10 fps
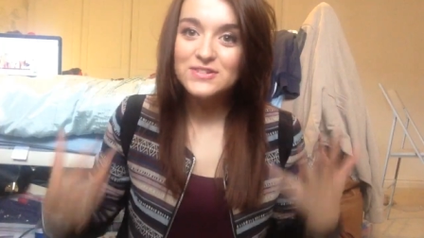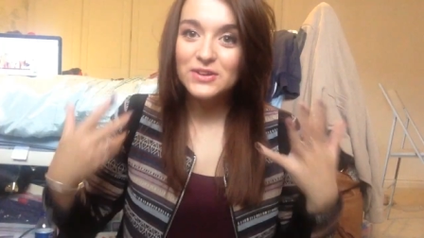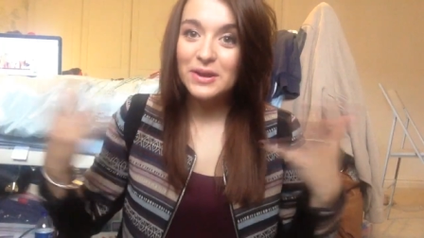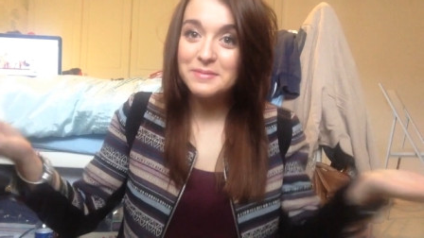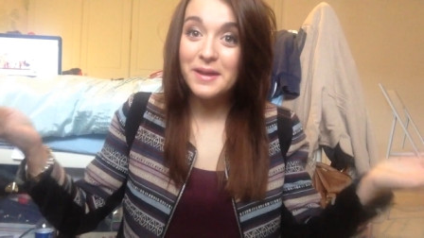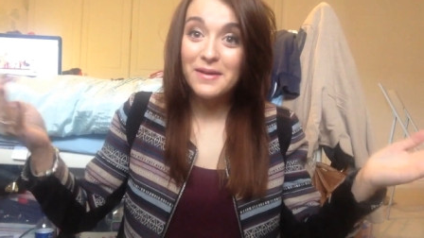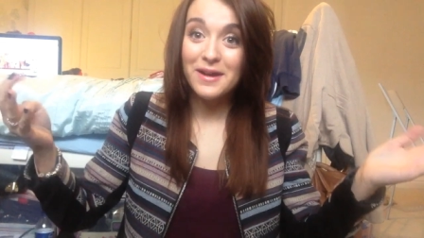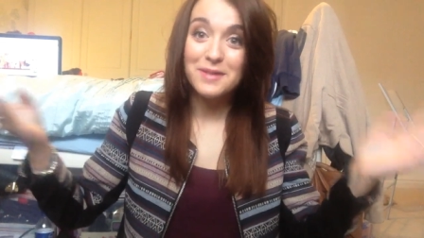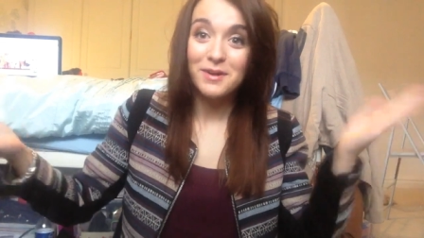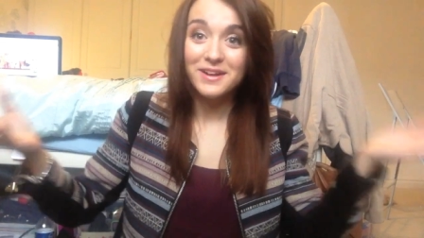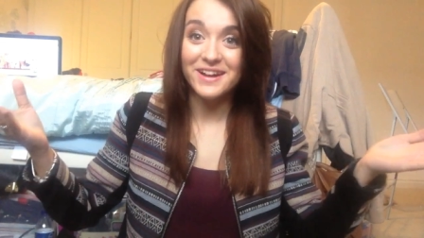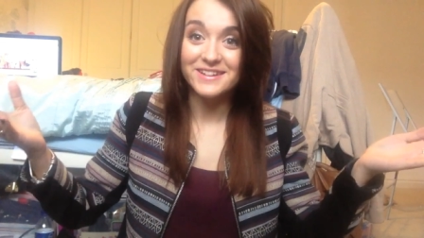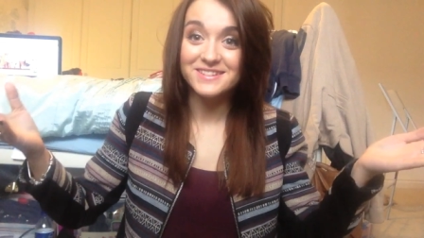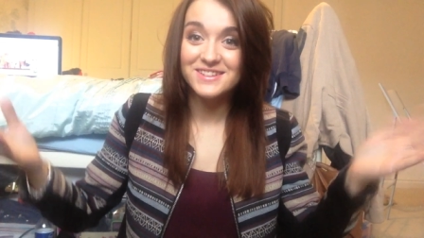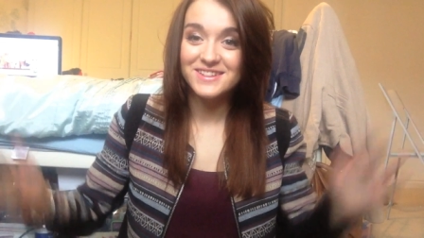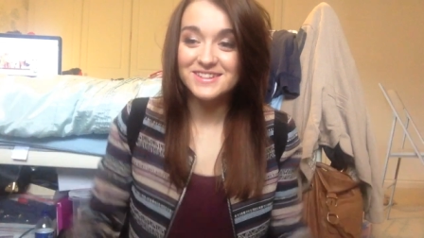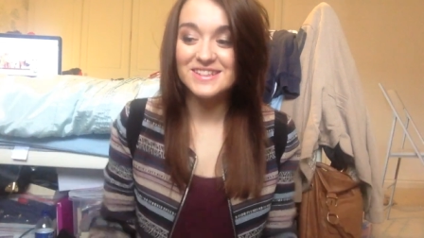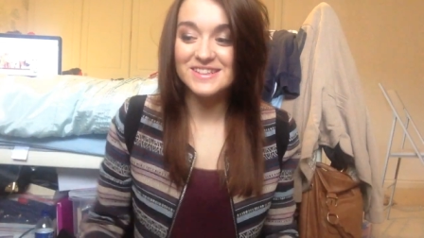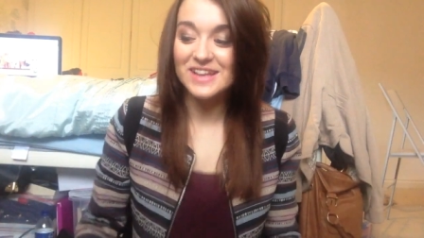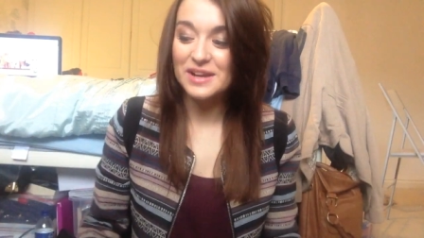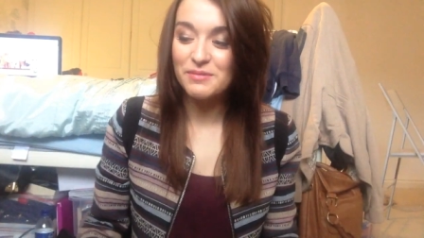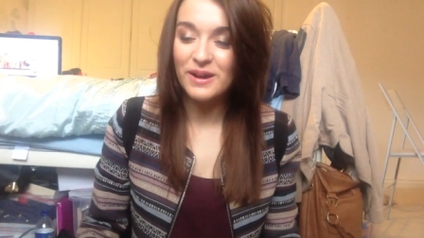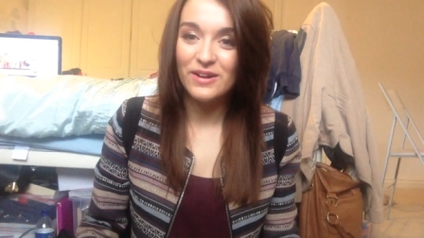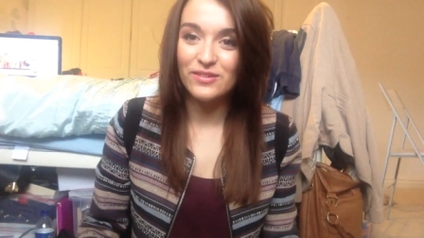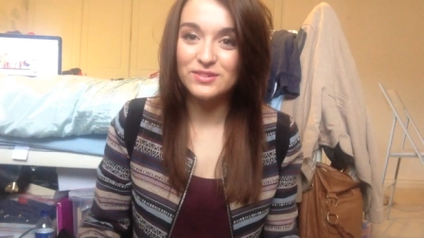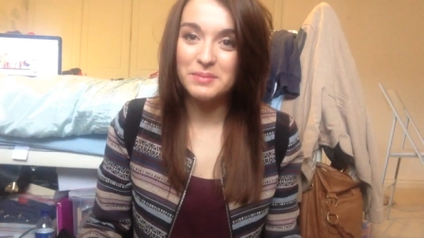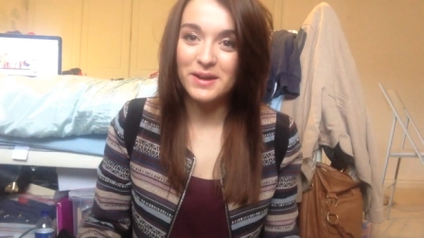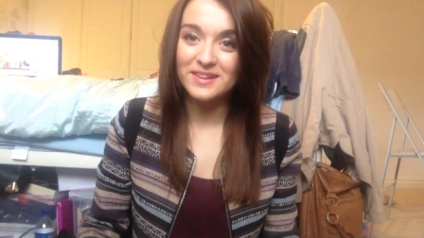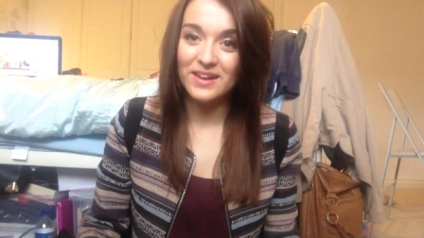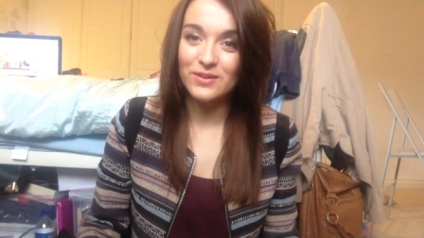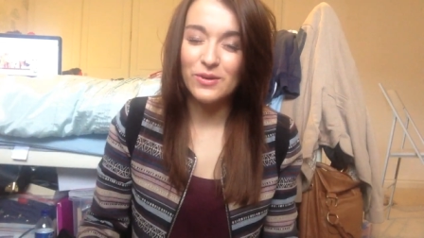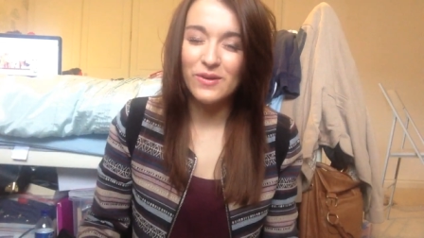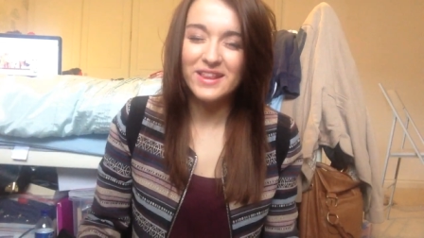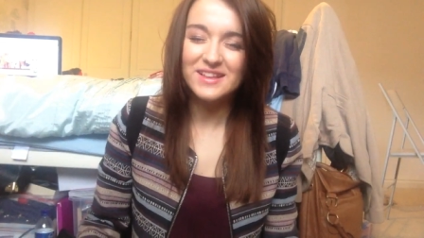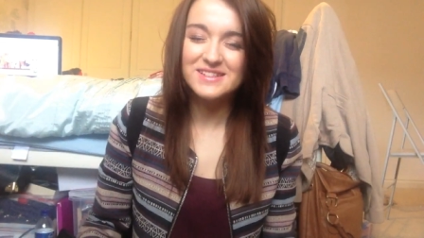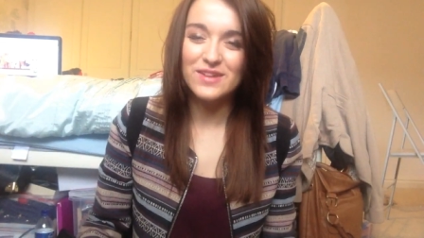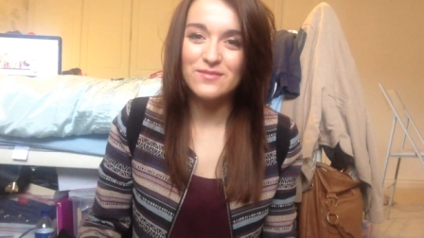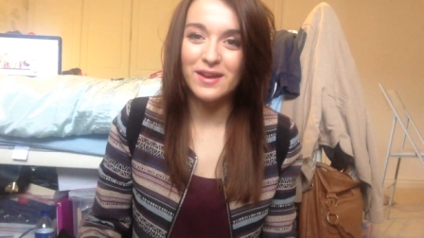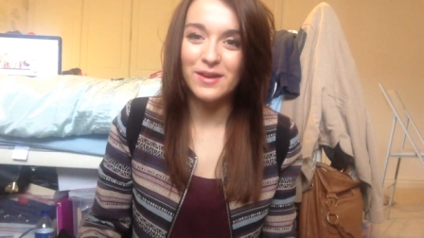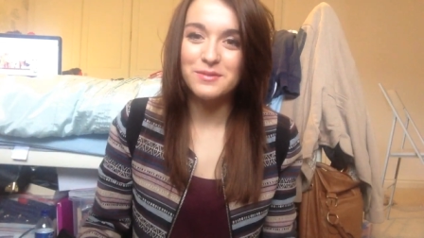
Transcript: So I'm now at my dad's, so this is the second part of the birthday haul in the same video,